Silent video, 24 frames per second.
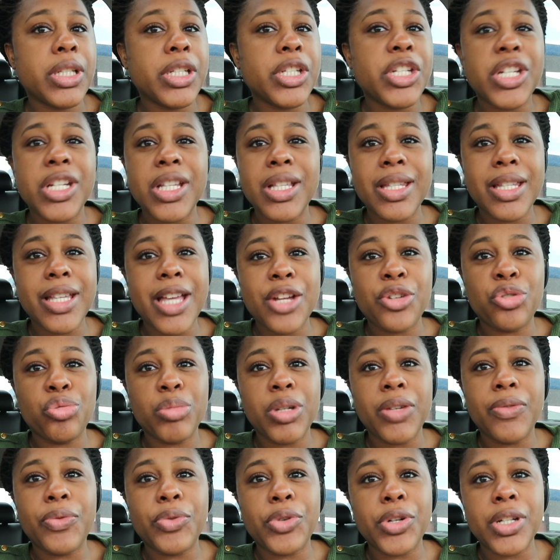She didn't schedule
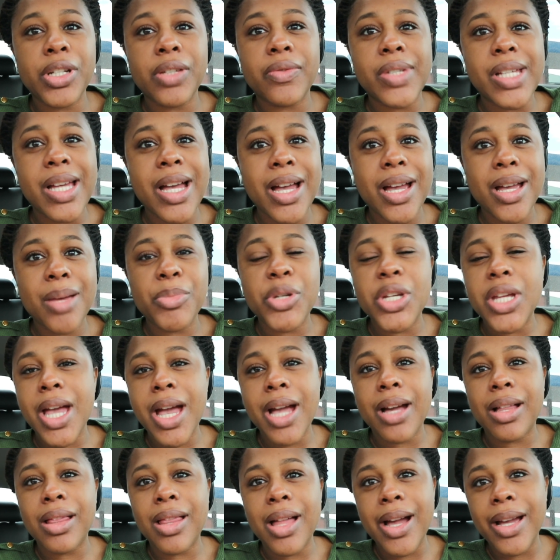me for enough time. She
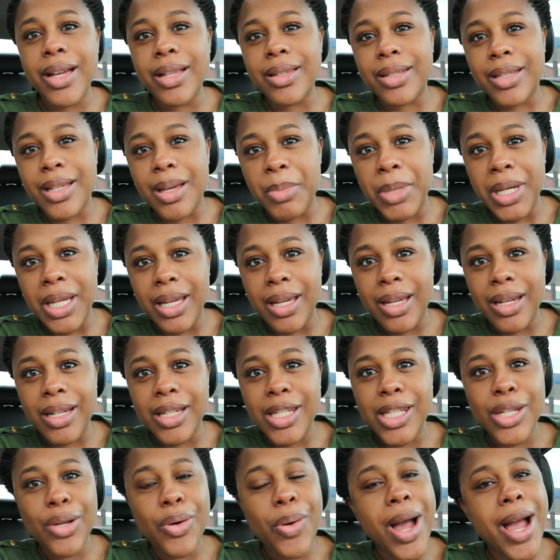had clients coming in.
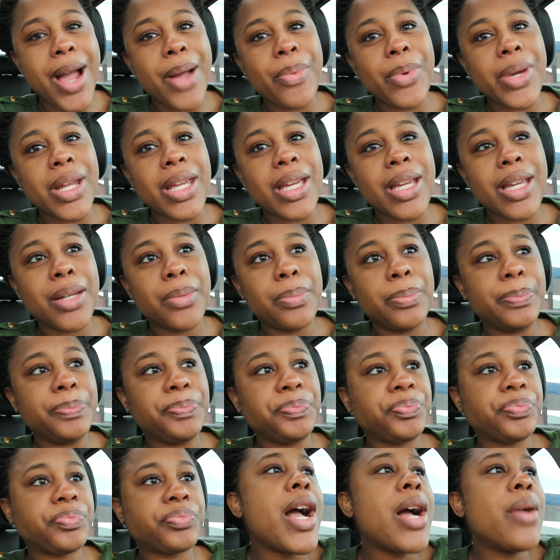So I went in,
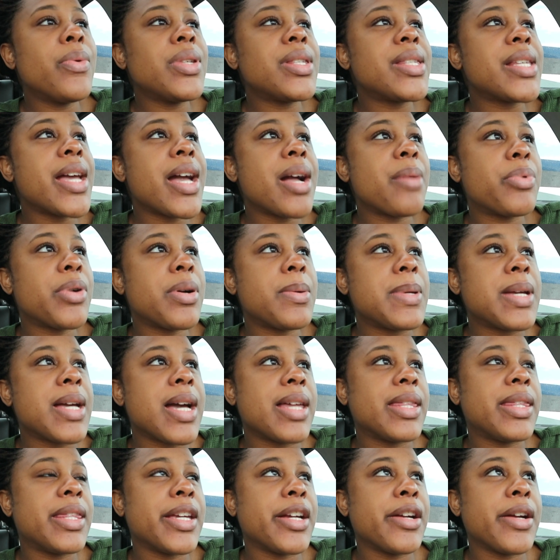I would say I probably
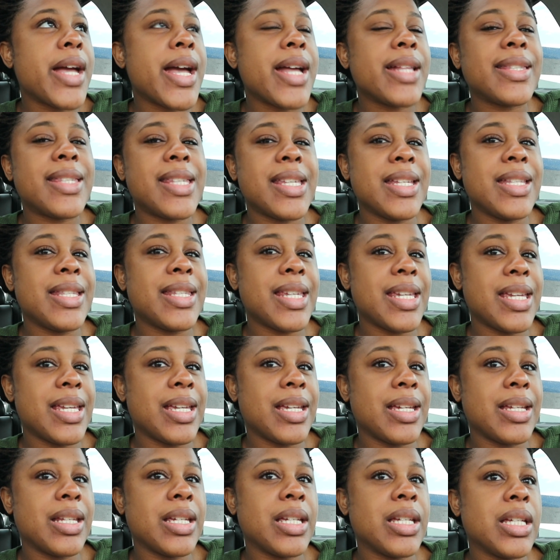got there at
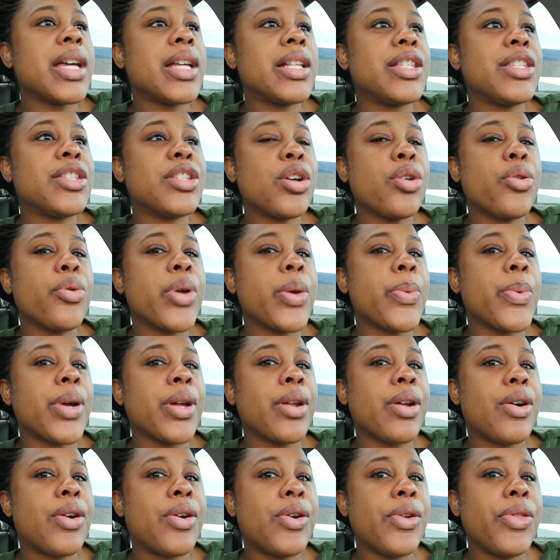10:10. And so we
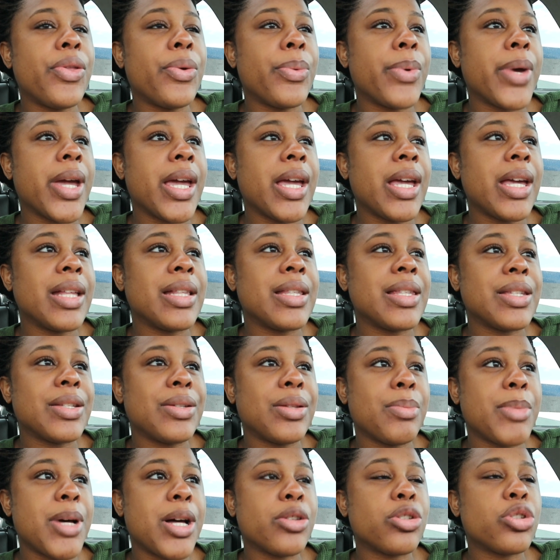went all the way
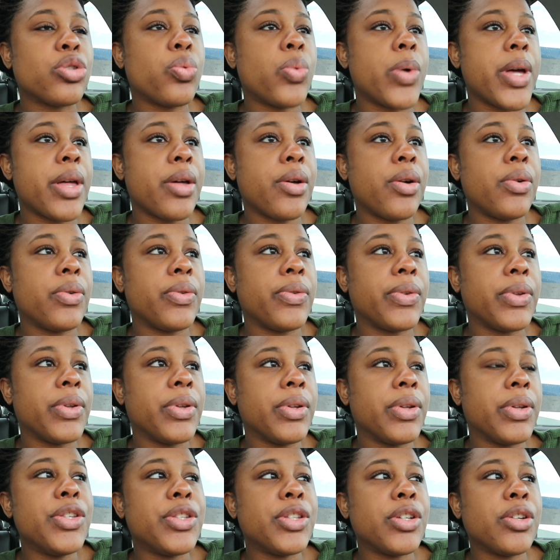until about
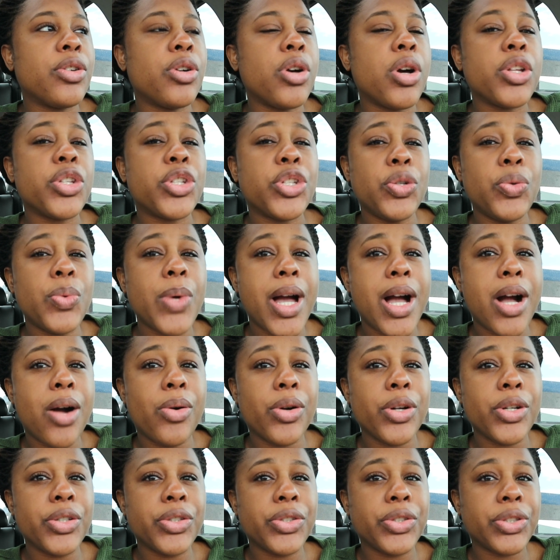12. So 2
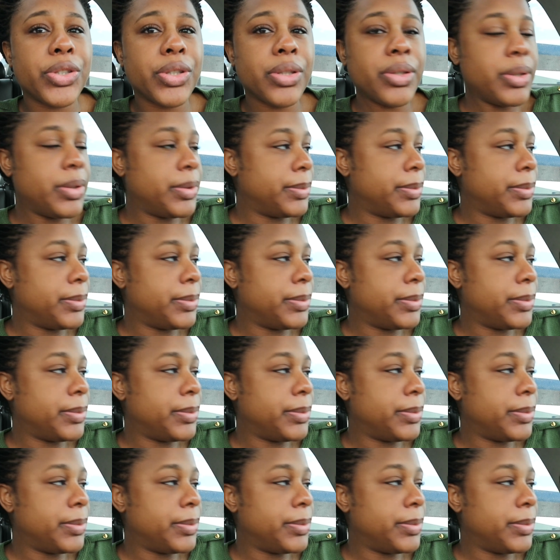hours.